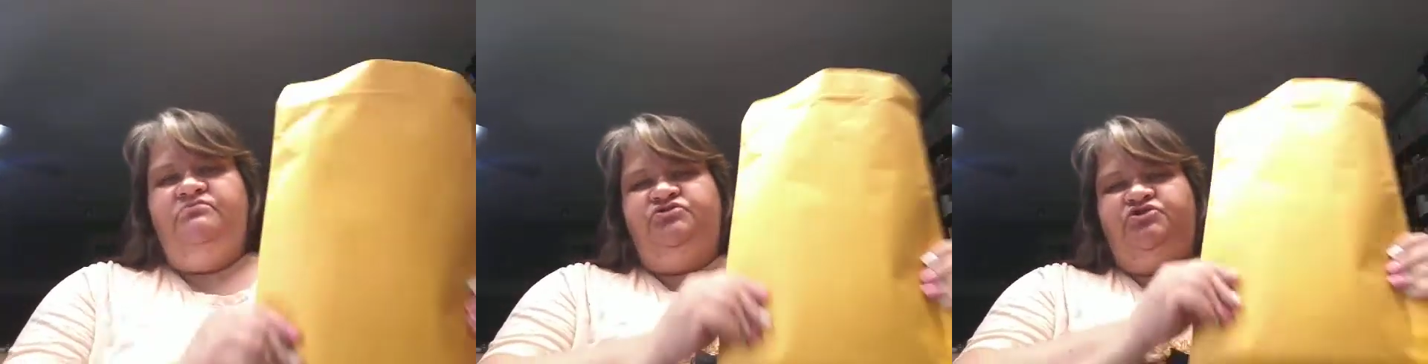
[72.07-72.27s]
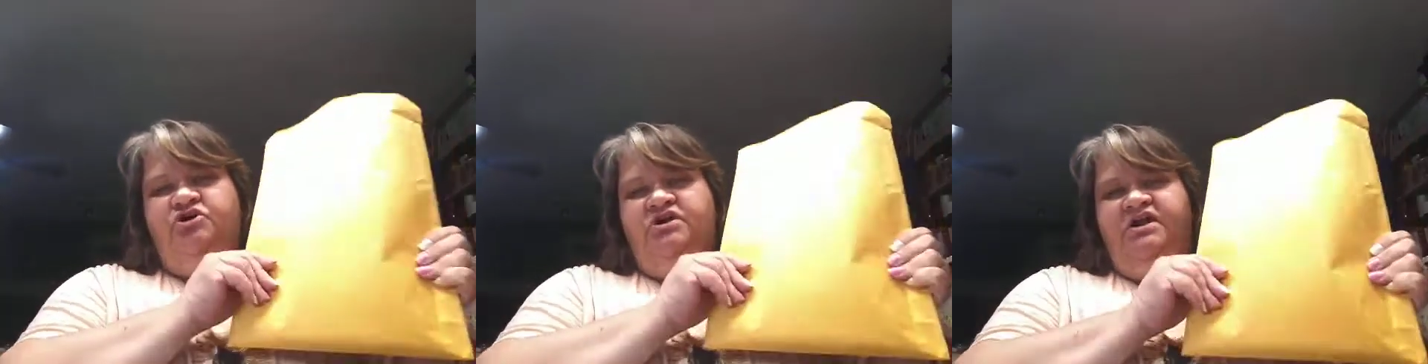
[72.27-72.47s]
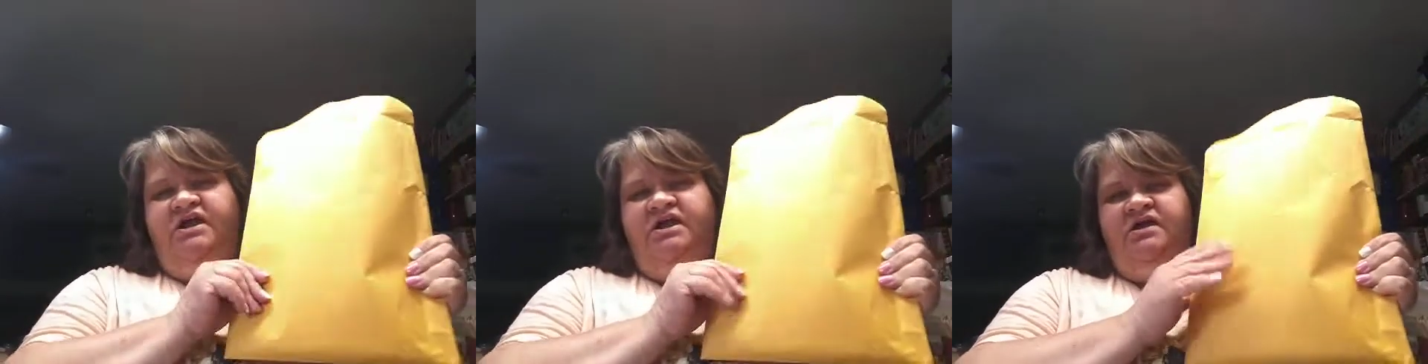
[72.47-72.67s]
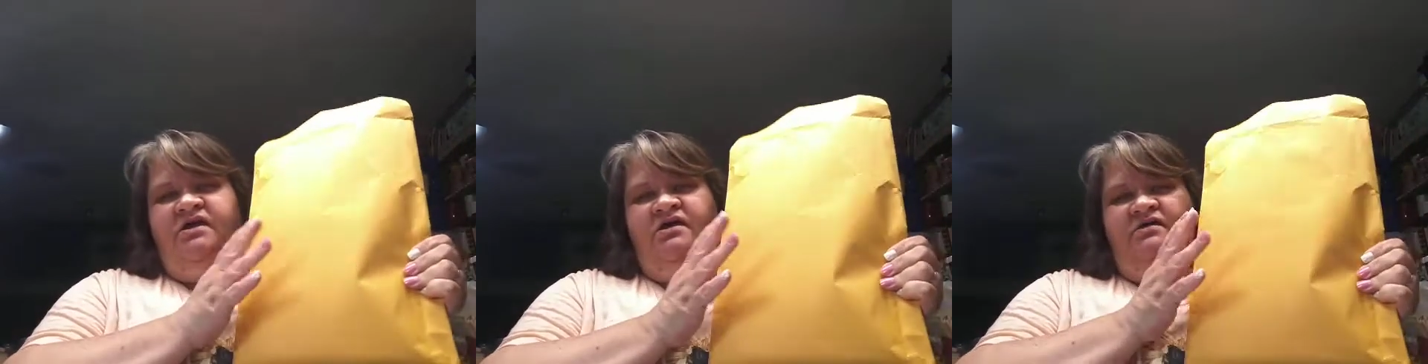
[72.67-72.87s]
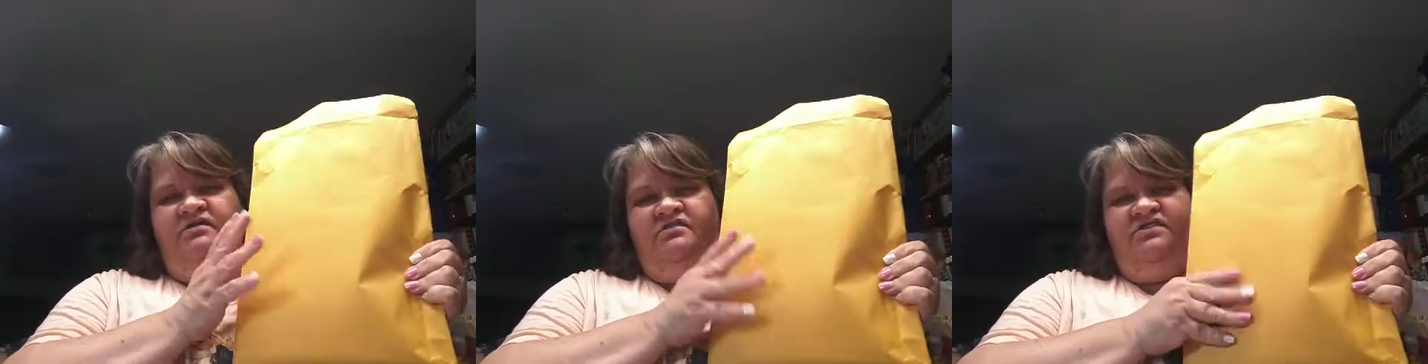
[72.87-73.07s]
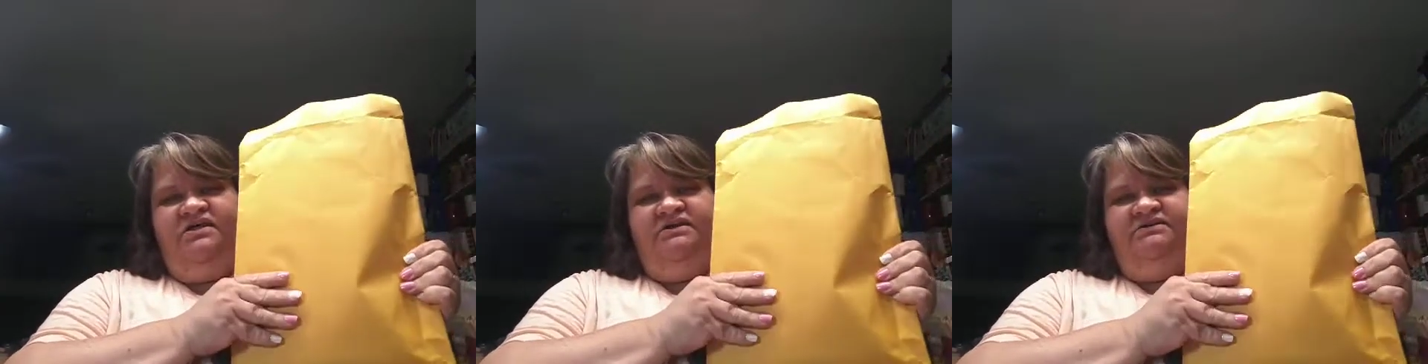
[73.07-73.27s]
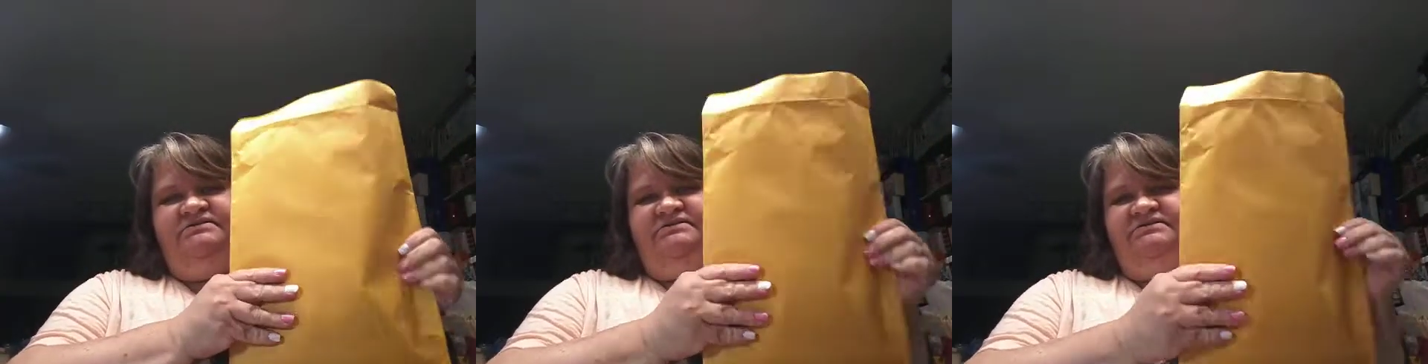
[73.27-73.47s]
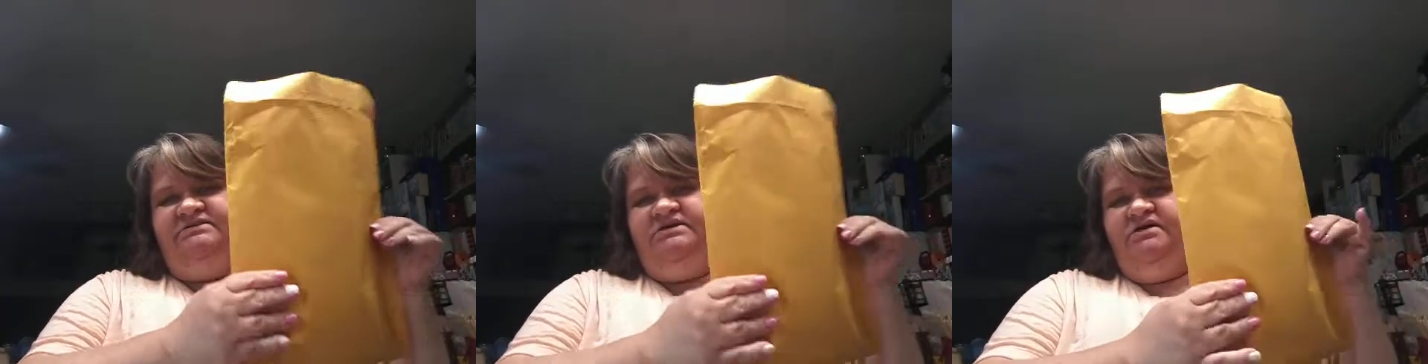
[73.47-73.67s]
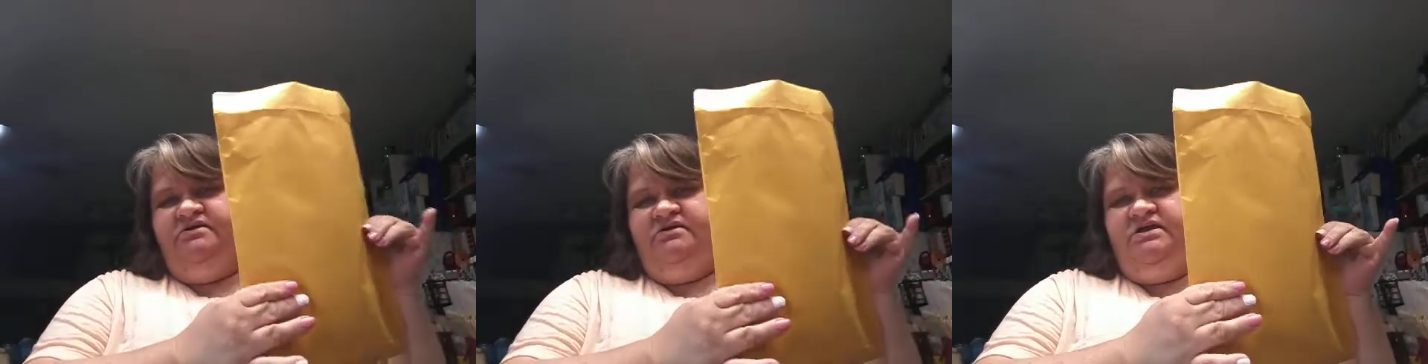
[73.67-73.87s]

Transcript: turning this